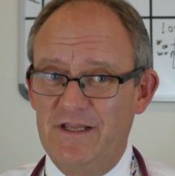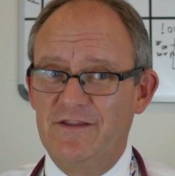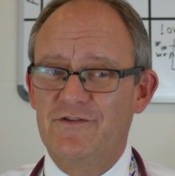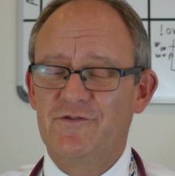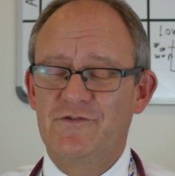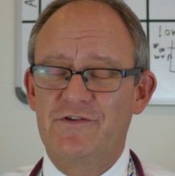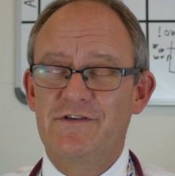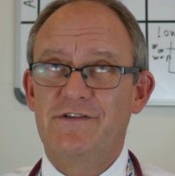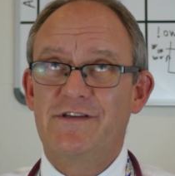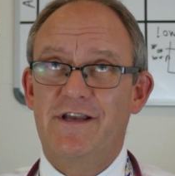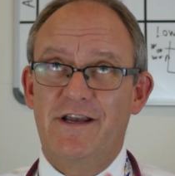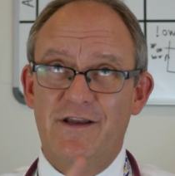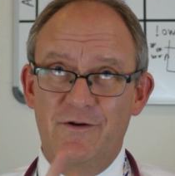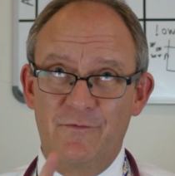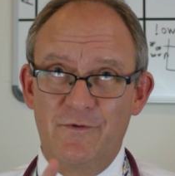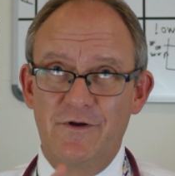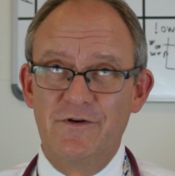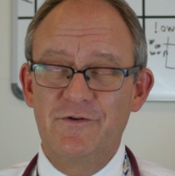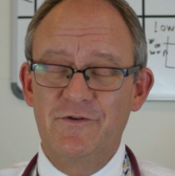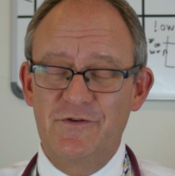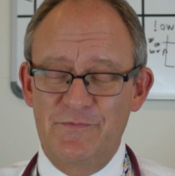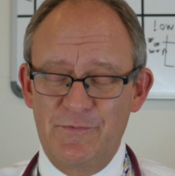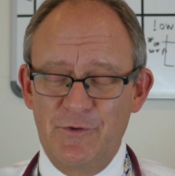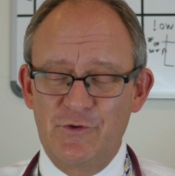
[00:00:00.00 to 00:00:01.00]
There's a second one
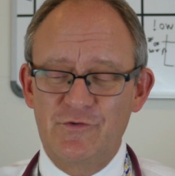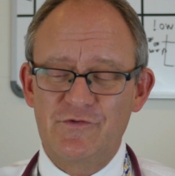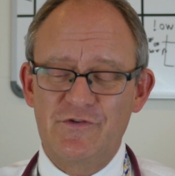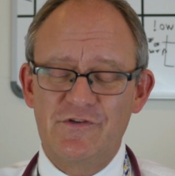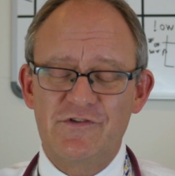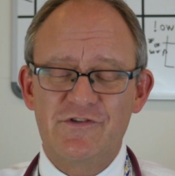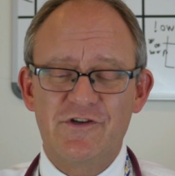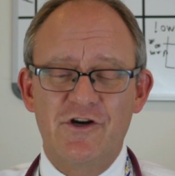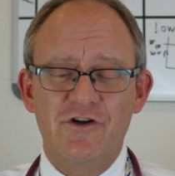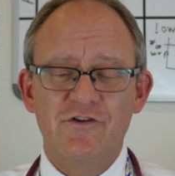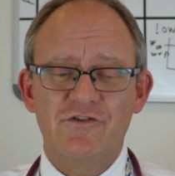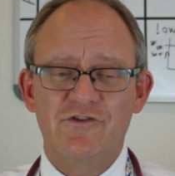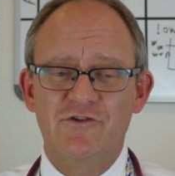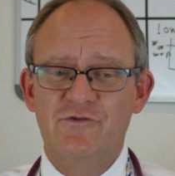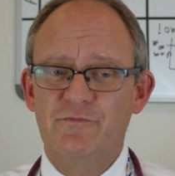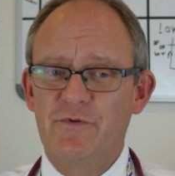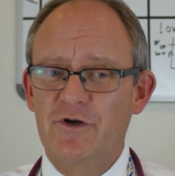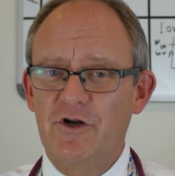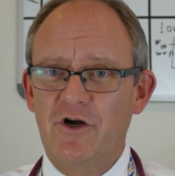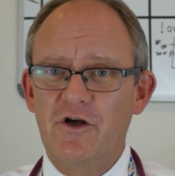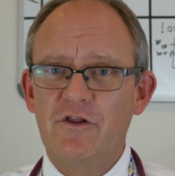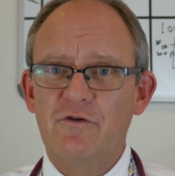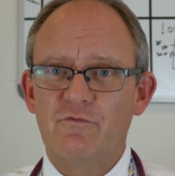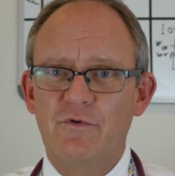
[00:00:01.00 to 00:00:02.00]
who's supposed to start soon,
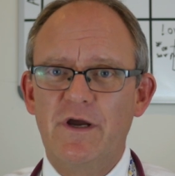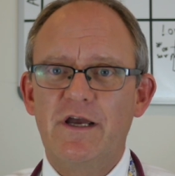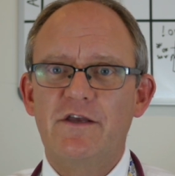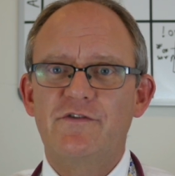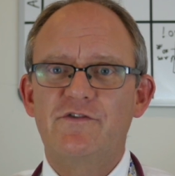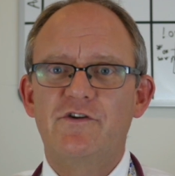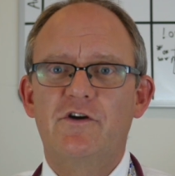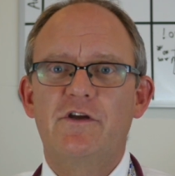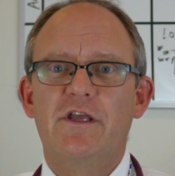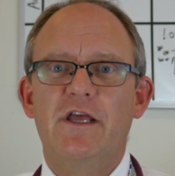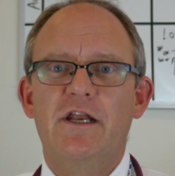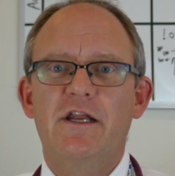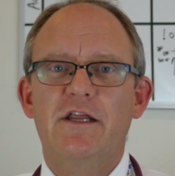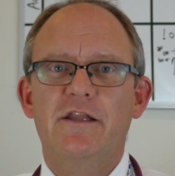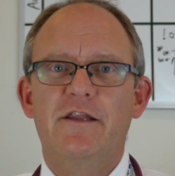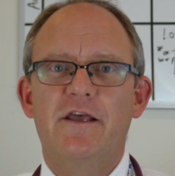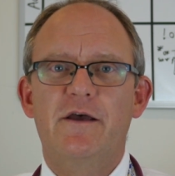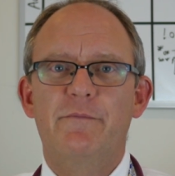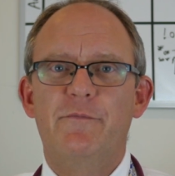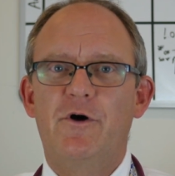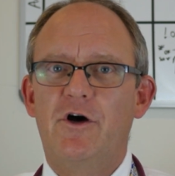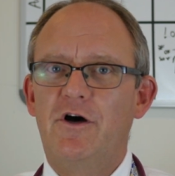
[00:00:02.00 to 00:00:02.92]
but all the rest are getting them.